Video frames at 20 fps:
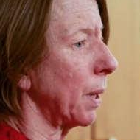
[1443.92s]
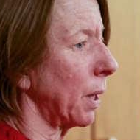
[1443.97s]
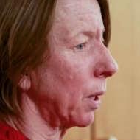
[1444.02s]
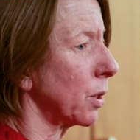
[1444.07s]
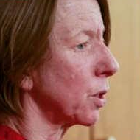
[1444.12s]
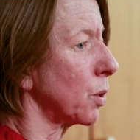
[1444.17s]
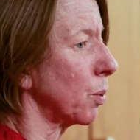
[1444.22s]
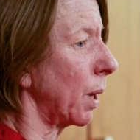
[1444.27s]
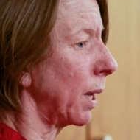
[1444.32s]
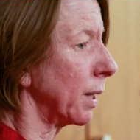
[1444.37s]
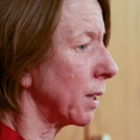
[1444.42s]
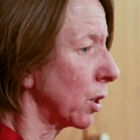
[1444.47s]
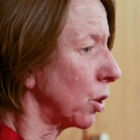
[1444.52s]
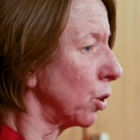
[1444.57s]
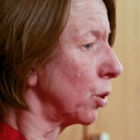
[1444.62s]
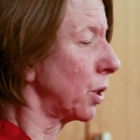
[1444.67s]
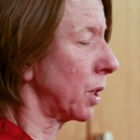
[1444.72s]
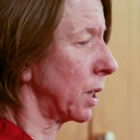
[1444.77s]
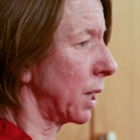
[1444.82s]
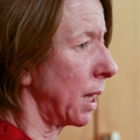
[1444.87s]
because we had a
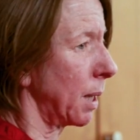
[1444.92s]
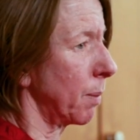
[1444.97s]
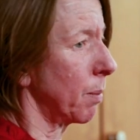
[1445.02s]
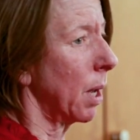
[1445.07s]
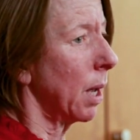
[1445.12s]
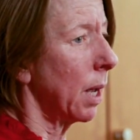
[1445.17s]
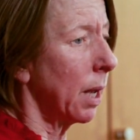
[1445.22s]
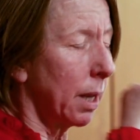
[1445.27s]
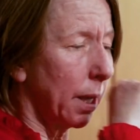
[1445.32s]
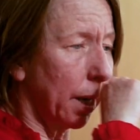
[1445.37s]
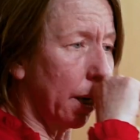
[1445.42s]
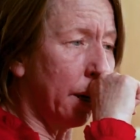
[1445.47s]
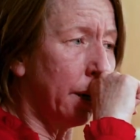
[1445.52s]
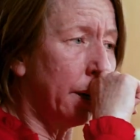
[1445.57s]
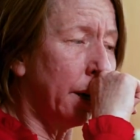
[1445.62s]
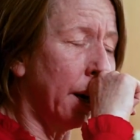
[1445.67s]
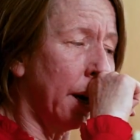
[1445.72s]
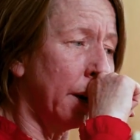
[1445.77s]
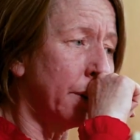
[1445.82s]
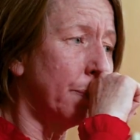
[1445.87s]
good team
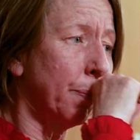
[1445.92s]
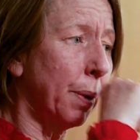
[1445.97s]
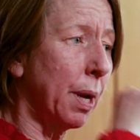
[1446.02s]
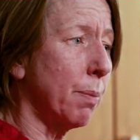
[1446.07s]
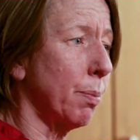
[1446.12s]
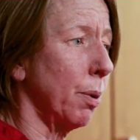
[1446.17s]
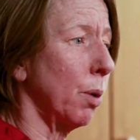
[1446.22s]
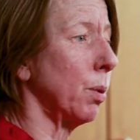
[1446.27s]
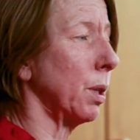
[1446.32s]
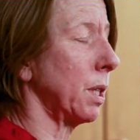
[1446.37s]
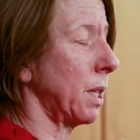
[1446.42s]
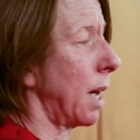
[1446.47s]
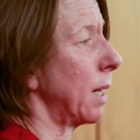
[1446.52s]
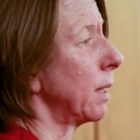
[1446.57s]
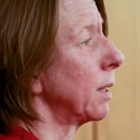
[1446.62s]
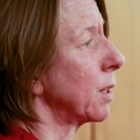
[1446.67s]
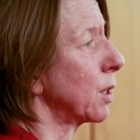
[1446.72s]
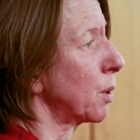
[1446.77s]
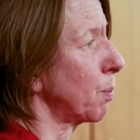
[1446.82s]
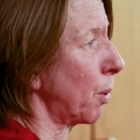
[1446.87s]
and people were
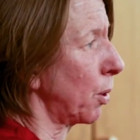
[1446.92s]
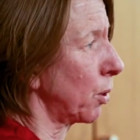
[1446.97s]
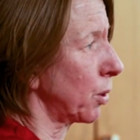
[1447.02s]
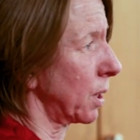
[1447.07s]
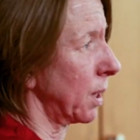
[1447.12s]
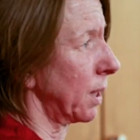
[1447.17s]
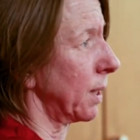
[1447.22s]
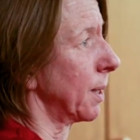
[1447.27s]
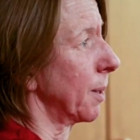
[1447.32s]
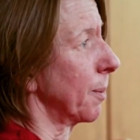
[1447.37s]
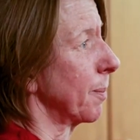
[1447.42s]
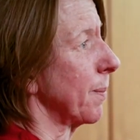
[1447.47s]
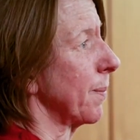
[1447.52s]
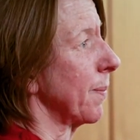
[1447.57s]
talent spotted.